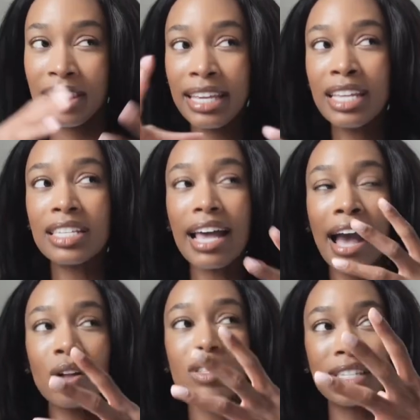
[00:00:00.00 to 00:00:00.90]
These
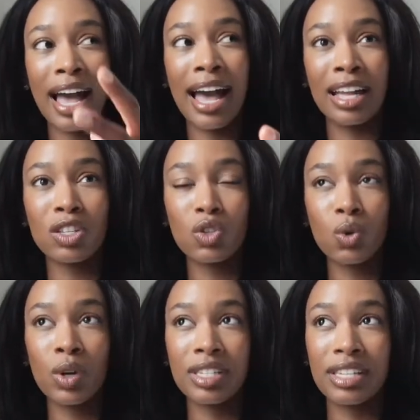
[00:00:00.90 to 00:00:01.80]
outside
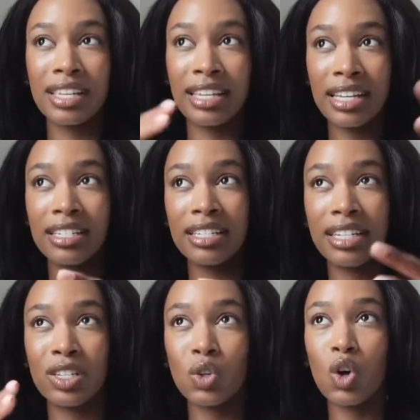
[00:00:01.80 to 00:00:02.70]
sources, entities,